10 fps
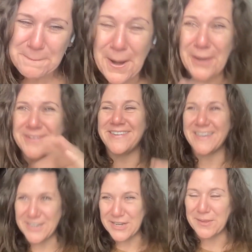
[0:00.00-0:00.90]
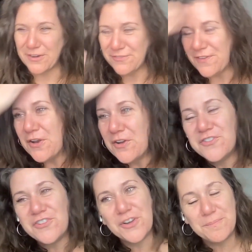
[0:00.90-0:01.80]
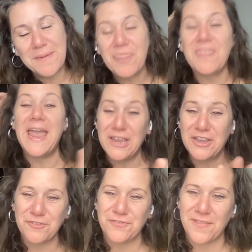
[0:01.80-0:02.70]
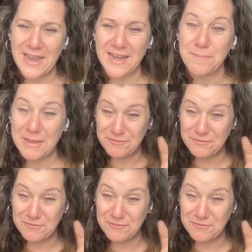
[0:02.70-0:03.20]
particular photo shoot, but thank you for letting me